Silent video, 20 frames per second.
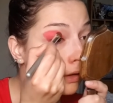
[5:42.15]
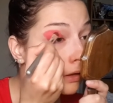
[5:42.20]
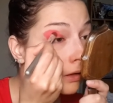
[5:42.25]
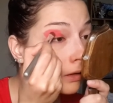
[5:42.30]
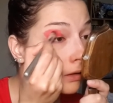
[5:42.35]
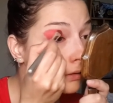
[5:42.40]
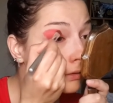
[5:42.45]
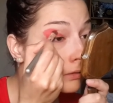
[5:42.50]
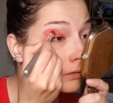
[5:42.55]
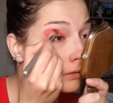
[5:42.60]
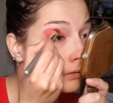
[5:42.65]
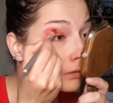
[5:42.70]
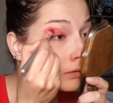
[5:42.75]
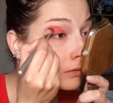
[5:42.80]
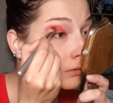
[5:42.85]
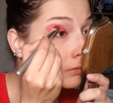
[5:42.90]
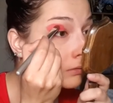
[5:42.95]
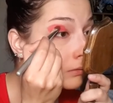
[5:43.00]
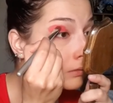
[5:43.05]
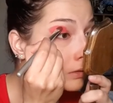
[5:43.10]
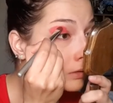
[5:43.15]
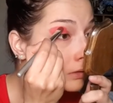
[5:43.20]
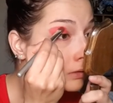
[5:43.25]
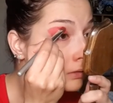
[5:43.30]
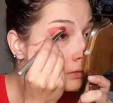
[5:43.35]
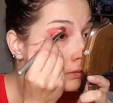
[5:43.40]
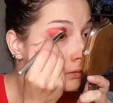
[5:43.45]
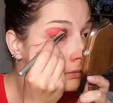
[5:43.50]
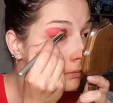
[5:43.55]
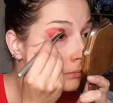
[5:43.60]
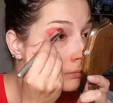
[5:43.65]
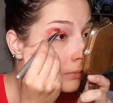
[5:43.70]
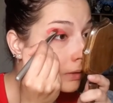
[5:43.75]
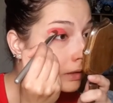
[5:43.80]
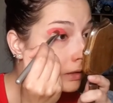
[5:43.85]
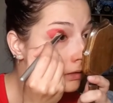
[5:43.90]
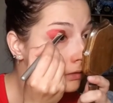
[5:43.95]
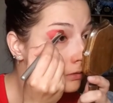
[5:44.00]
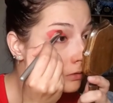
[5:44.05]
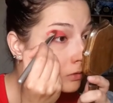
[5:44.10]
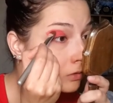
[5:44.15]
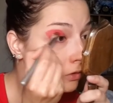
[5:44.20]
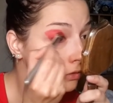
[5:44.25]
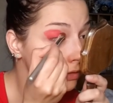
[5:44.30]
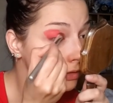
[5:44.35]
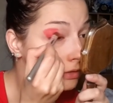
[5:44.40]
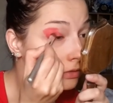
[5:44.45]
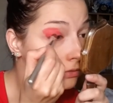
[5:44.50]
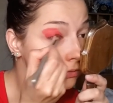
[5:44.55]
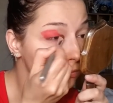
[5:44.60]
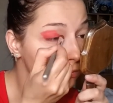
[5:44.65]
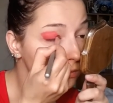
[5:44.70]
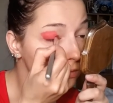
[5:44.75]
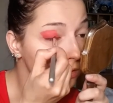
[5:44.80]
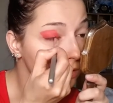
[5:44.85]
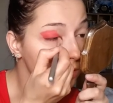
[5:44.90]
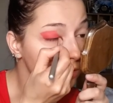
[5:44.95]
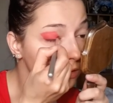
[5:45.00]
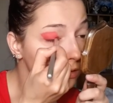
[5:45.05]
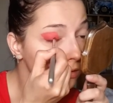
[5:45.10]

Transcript: And just making sure it's all